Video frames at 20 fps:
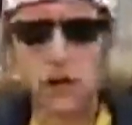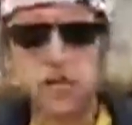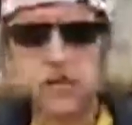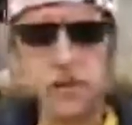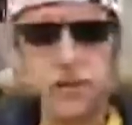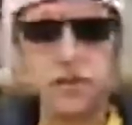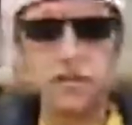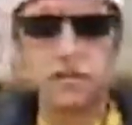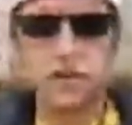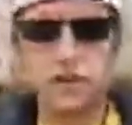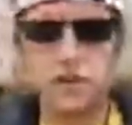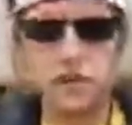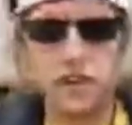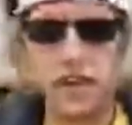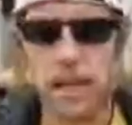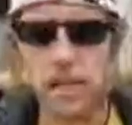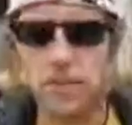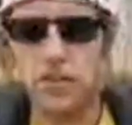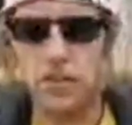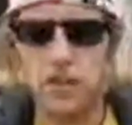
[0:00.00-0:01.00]
offenses
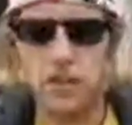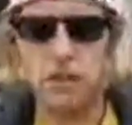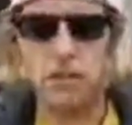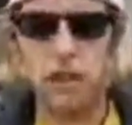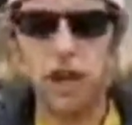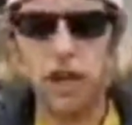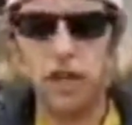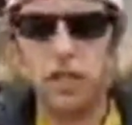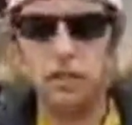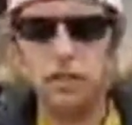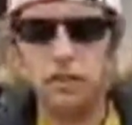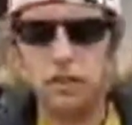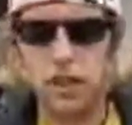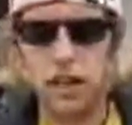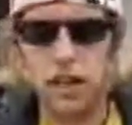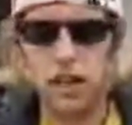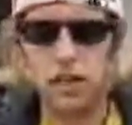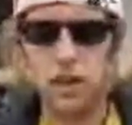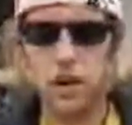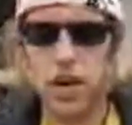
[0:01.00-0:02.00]
against the United
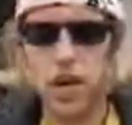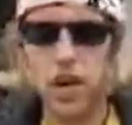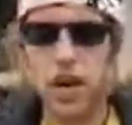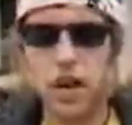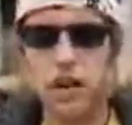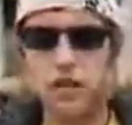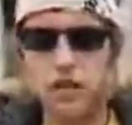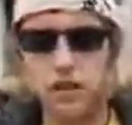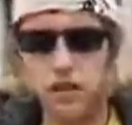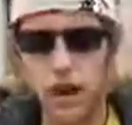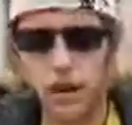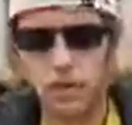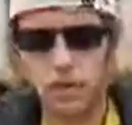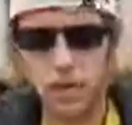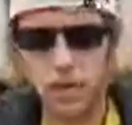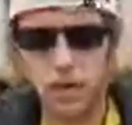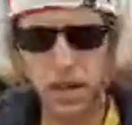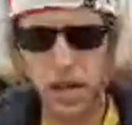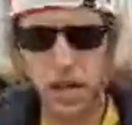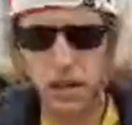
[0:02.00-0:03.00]
States, except in
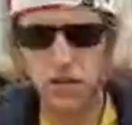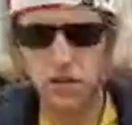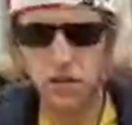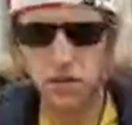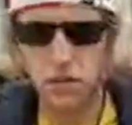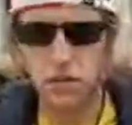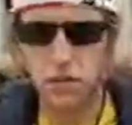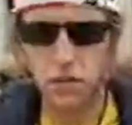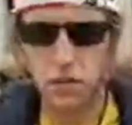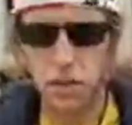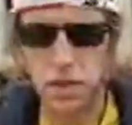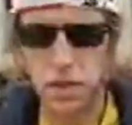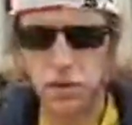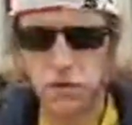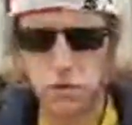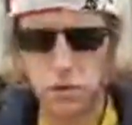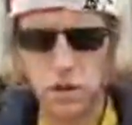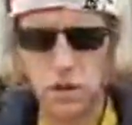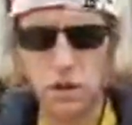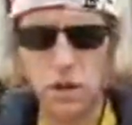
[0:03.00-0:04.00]
cases of
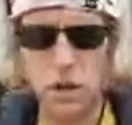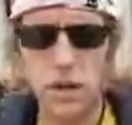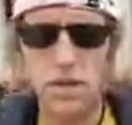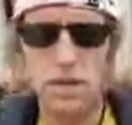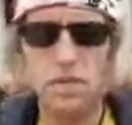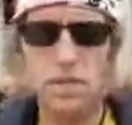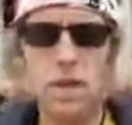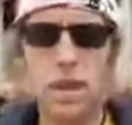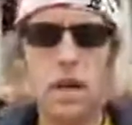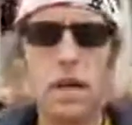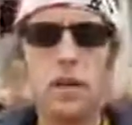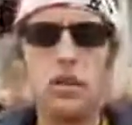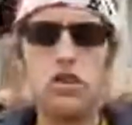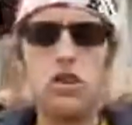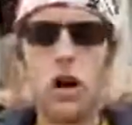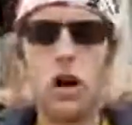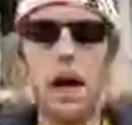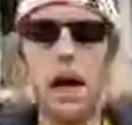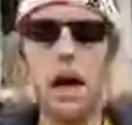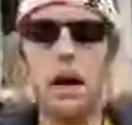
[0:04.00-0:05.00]
impeachment. He
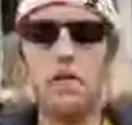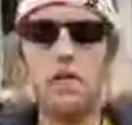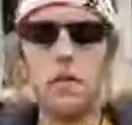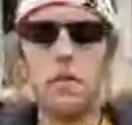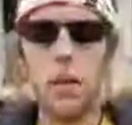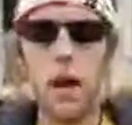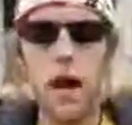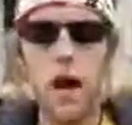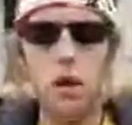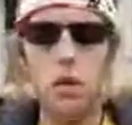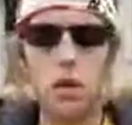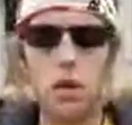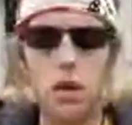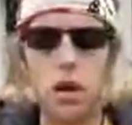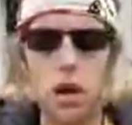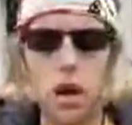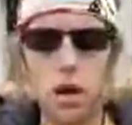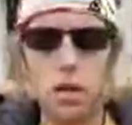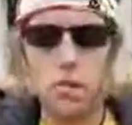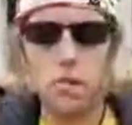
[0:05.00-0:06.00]
shall have the power,
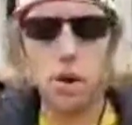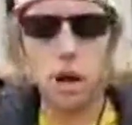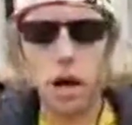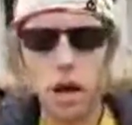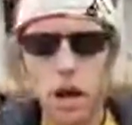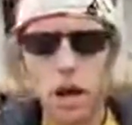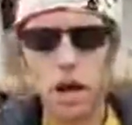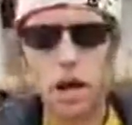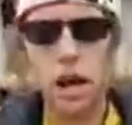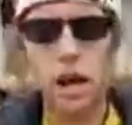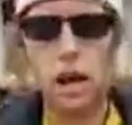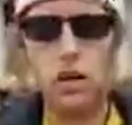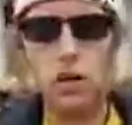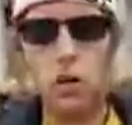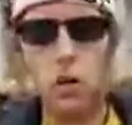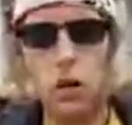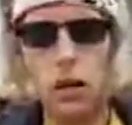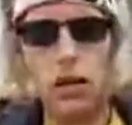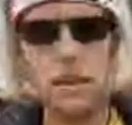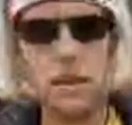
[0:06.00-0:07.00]
by and
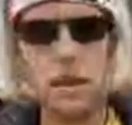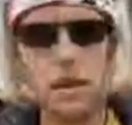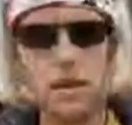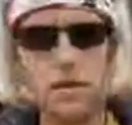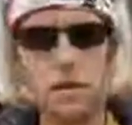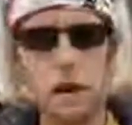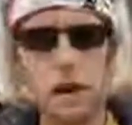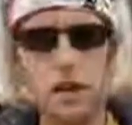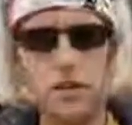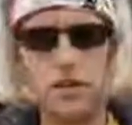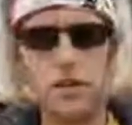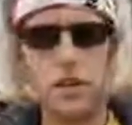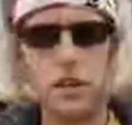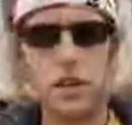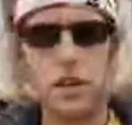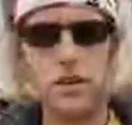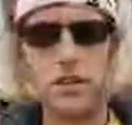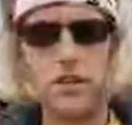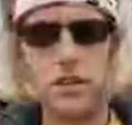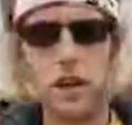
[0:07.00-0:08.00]
with the advice and
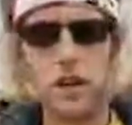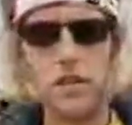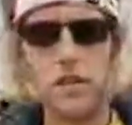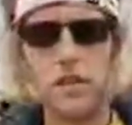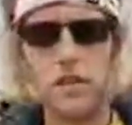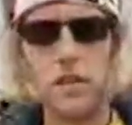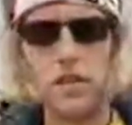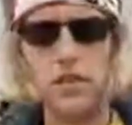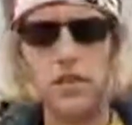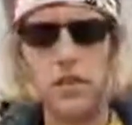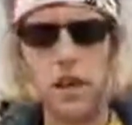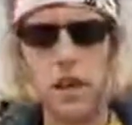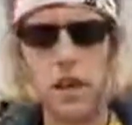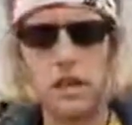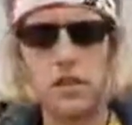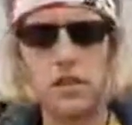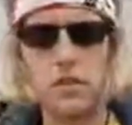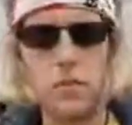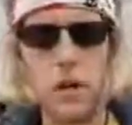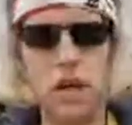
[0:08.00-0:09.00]
consent of the
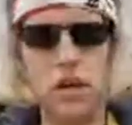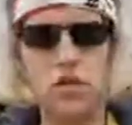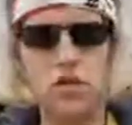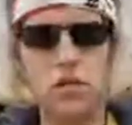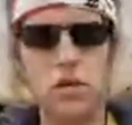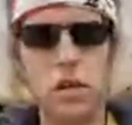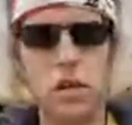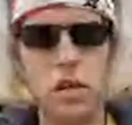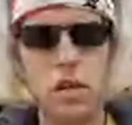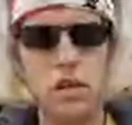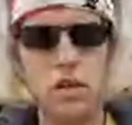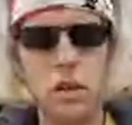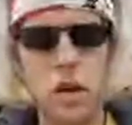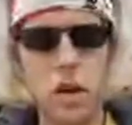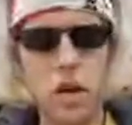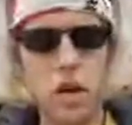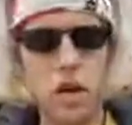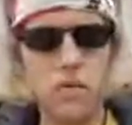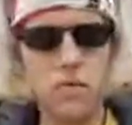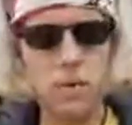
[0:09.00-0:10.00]
Senate, to make treaties,
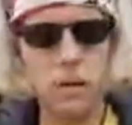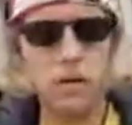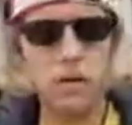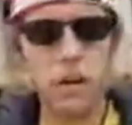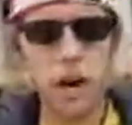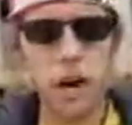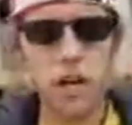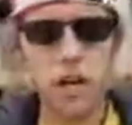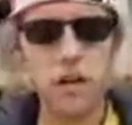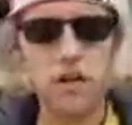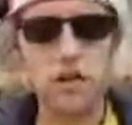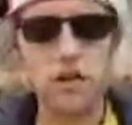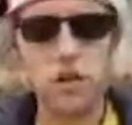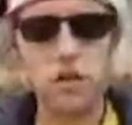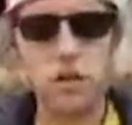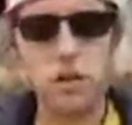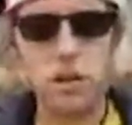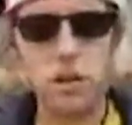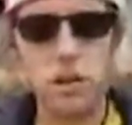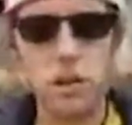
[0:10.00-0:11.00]
provided
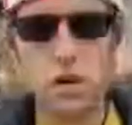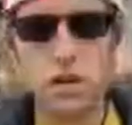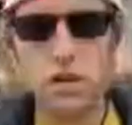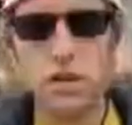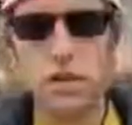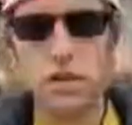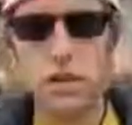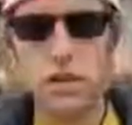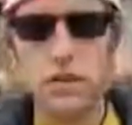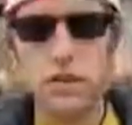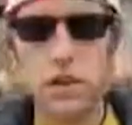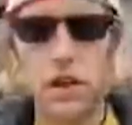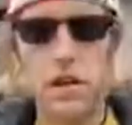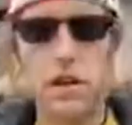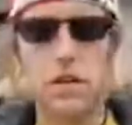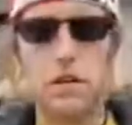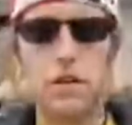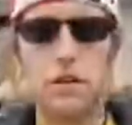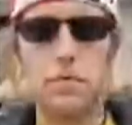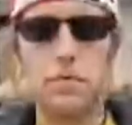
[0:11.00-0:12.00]
2/3 of the
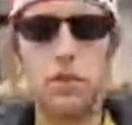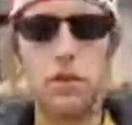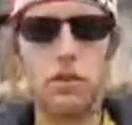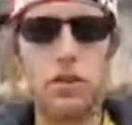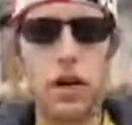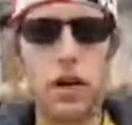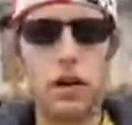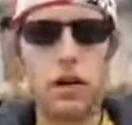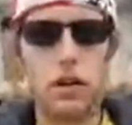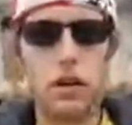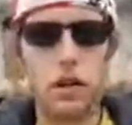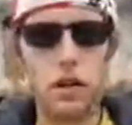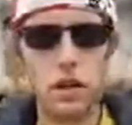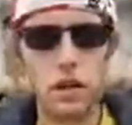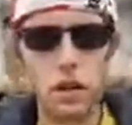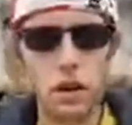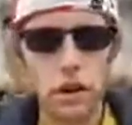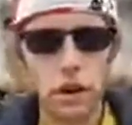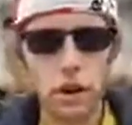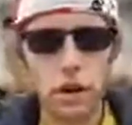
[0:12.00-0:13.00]
senators present
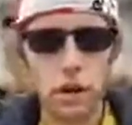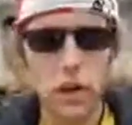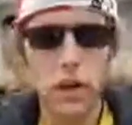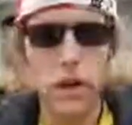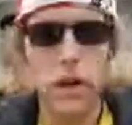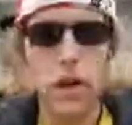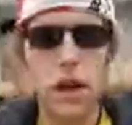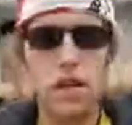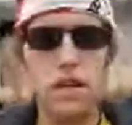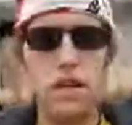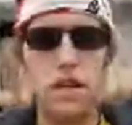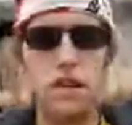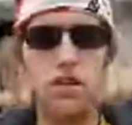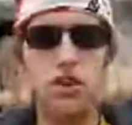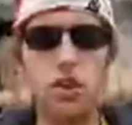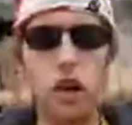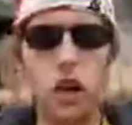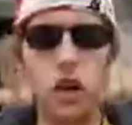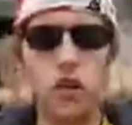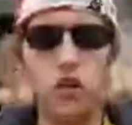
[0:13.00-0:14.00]
concur. And he
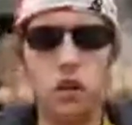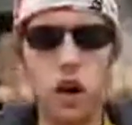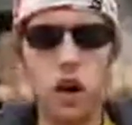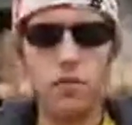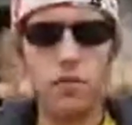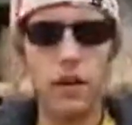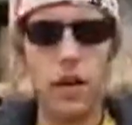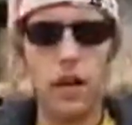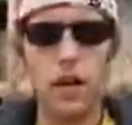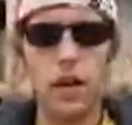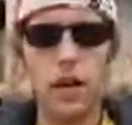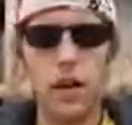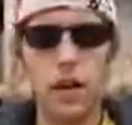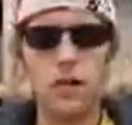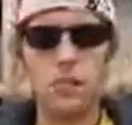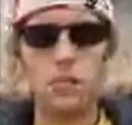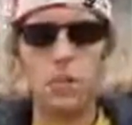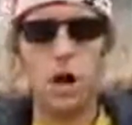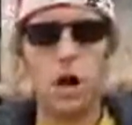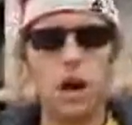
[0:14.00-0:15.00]
shall nominate,
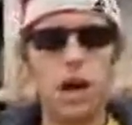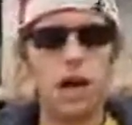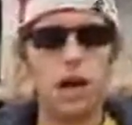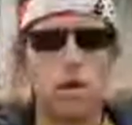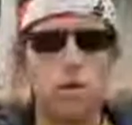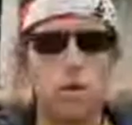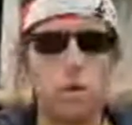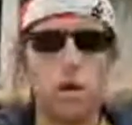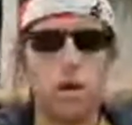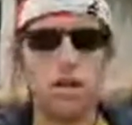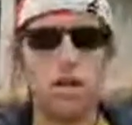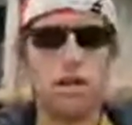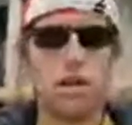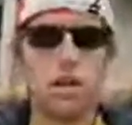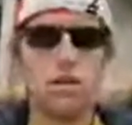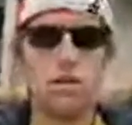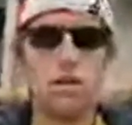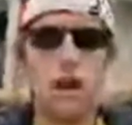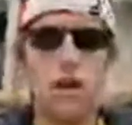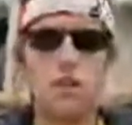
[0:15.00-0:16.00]
and by and with the
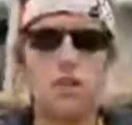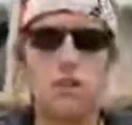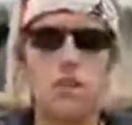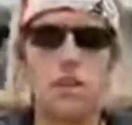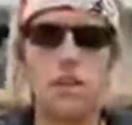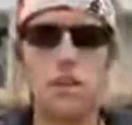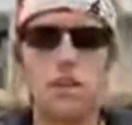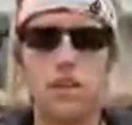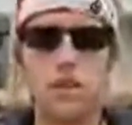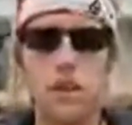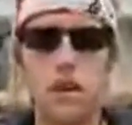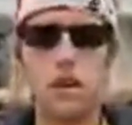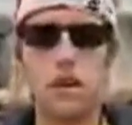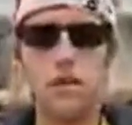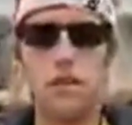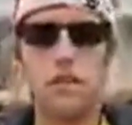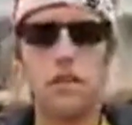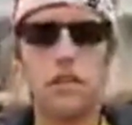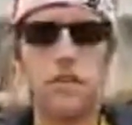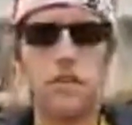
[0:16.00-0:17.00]
advice and consent
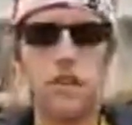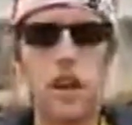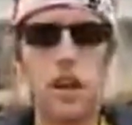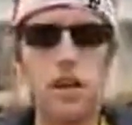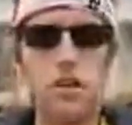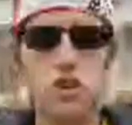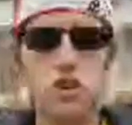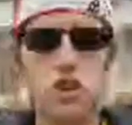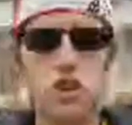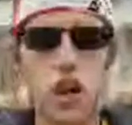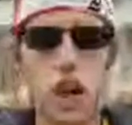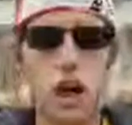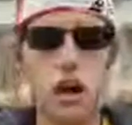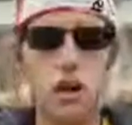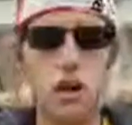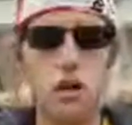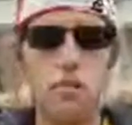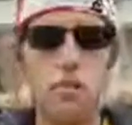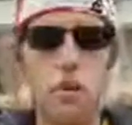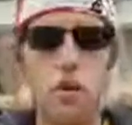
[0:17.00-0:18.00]
of the Senate,
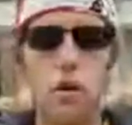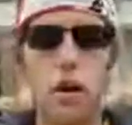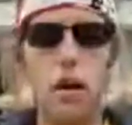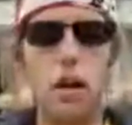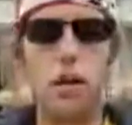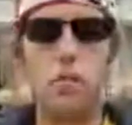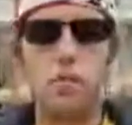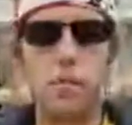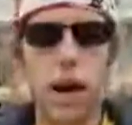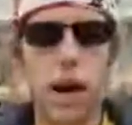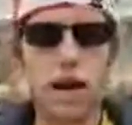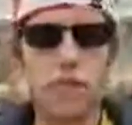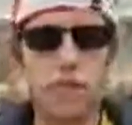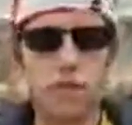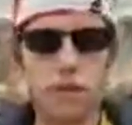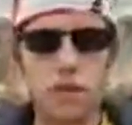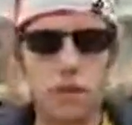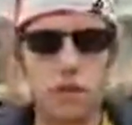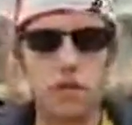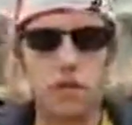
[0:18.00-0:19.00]
shall appoint
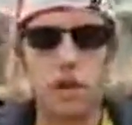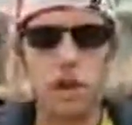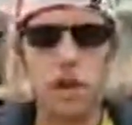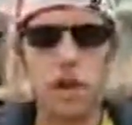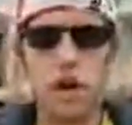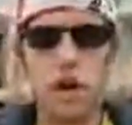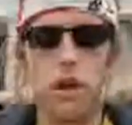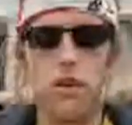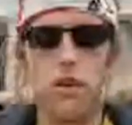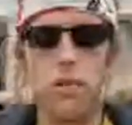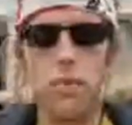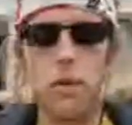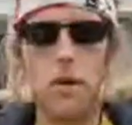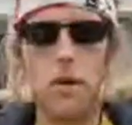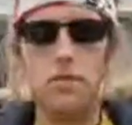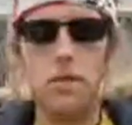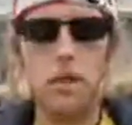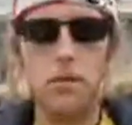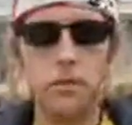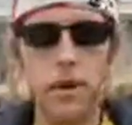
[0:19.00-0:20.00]
ambassadors, other
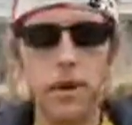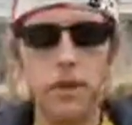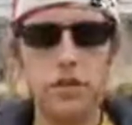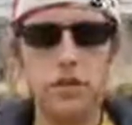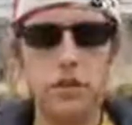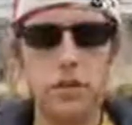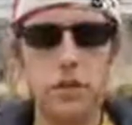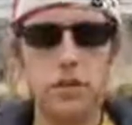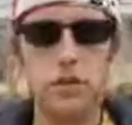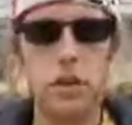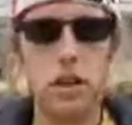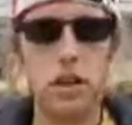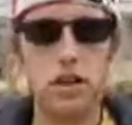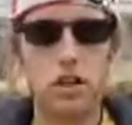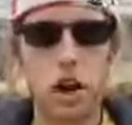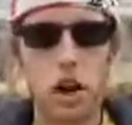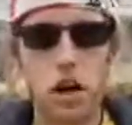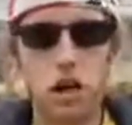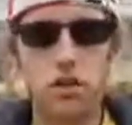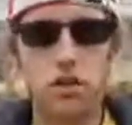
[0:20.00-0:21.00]
public ministers and
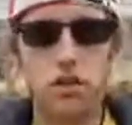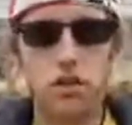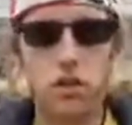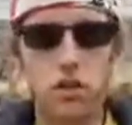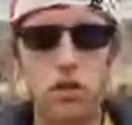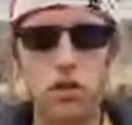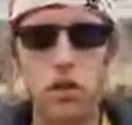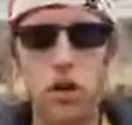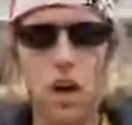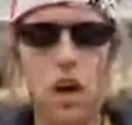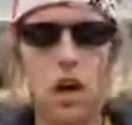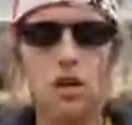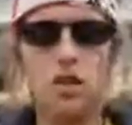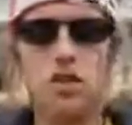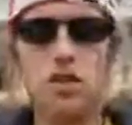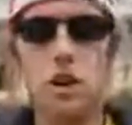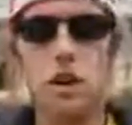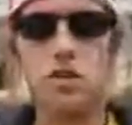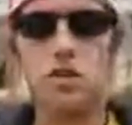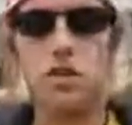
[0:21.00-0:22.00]
consuls,
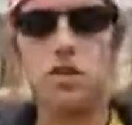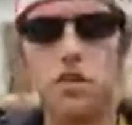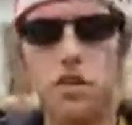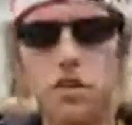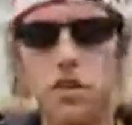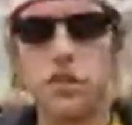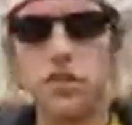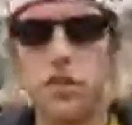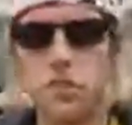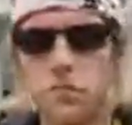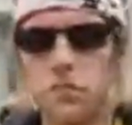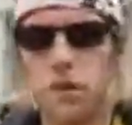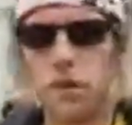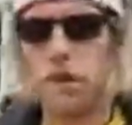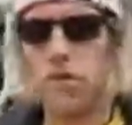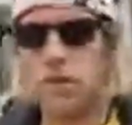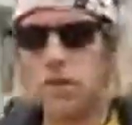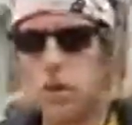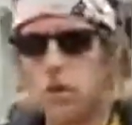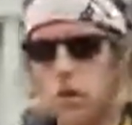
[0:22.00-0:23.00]
judges of the
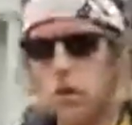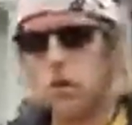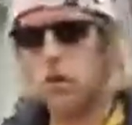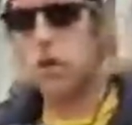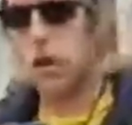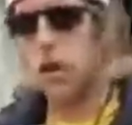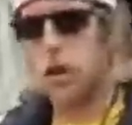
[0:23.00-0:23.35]
Supreme Court,